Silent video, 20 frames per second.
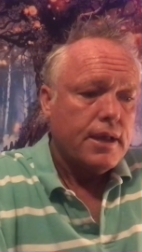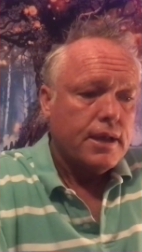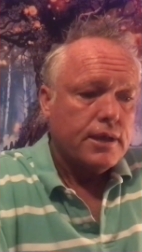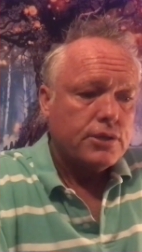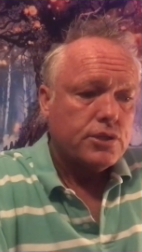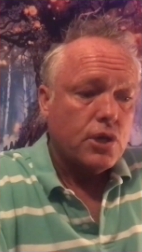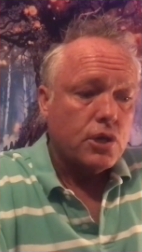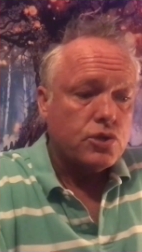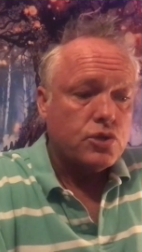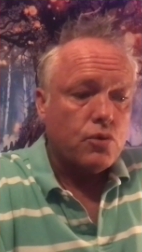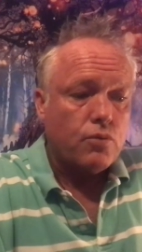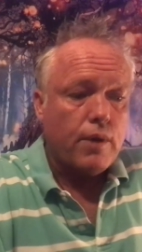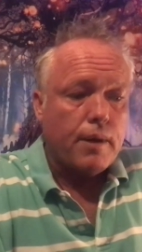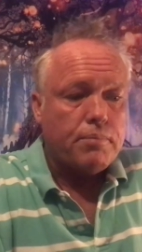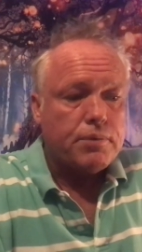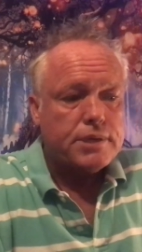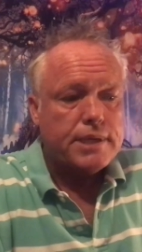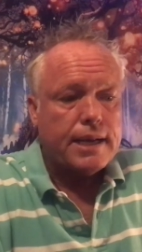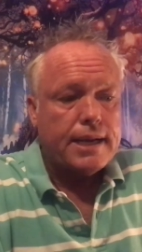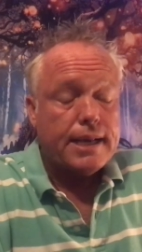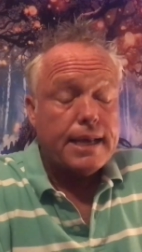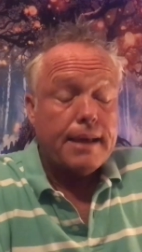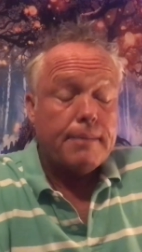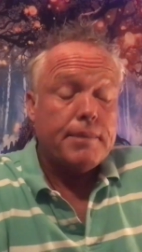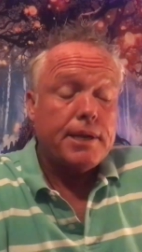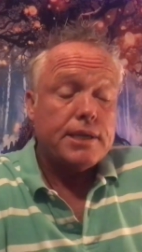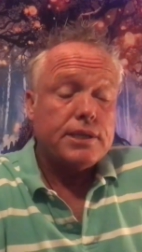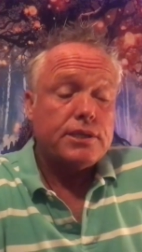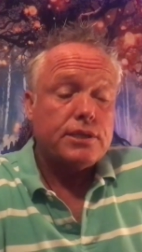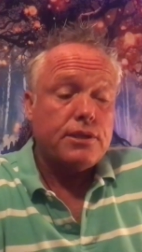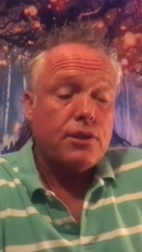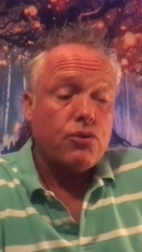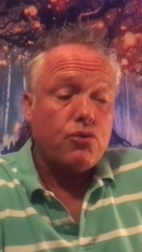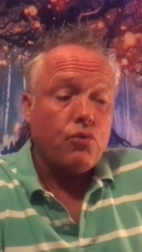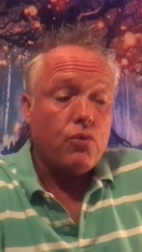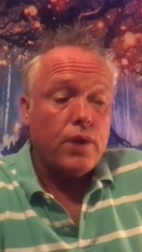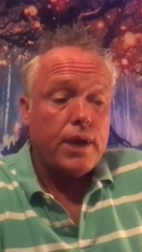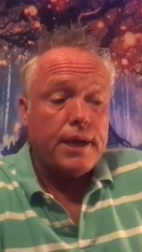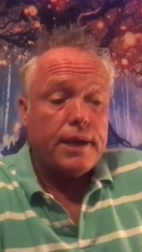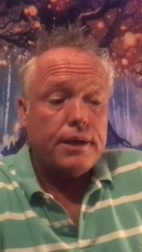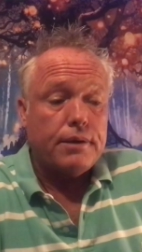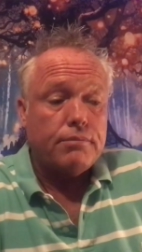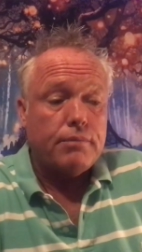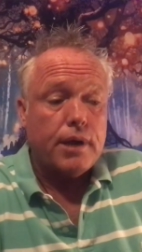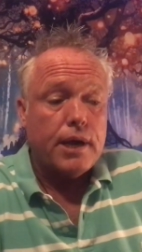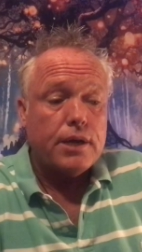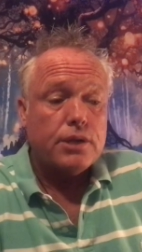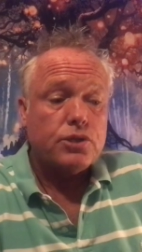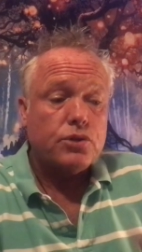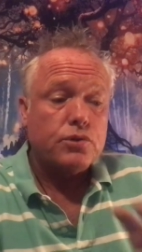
It's also representing, I mean, it's the three, right?